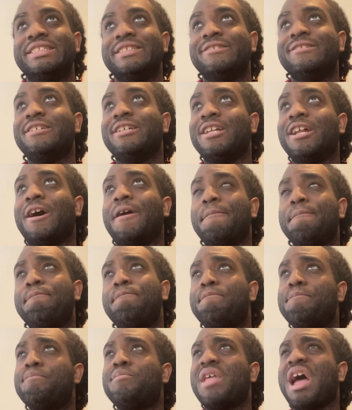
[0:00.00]
you know,
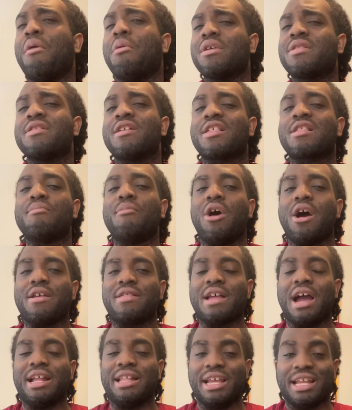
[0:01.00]
that wasn't the
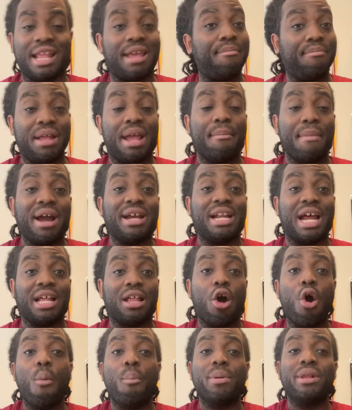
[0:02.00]
smartest idea. They might not
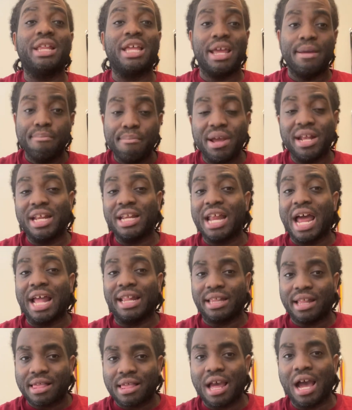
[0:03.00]
openly admit it
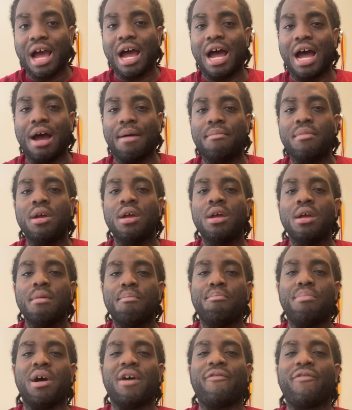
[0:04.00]
at the time,
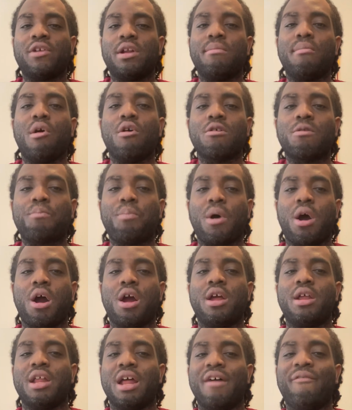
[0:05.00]
but for the most
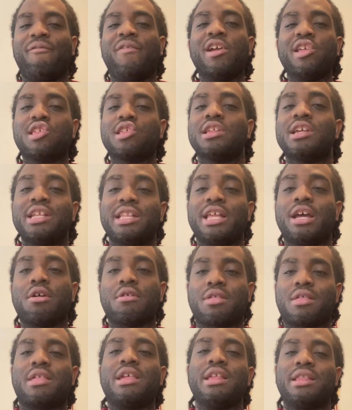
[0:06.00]
part, eventually they'll
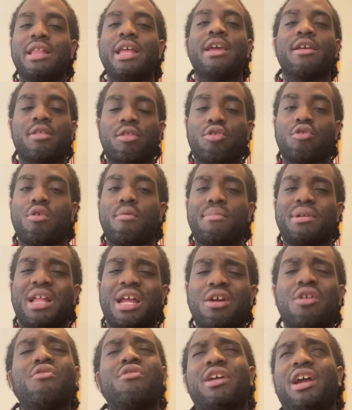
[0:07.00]
see things through and be
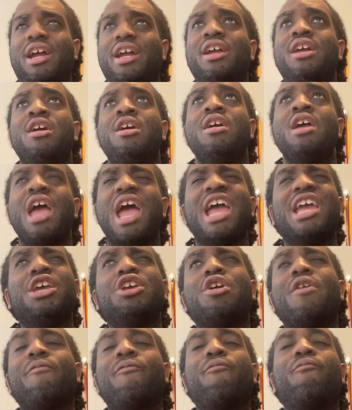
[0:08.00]
like, okay. And, you
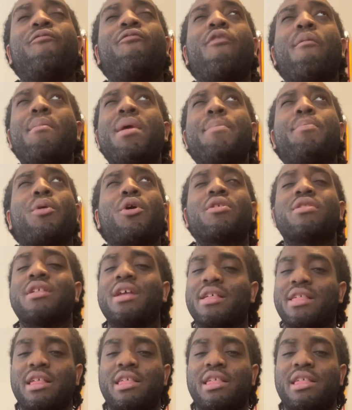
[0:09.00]
know, for me personally as a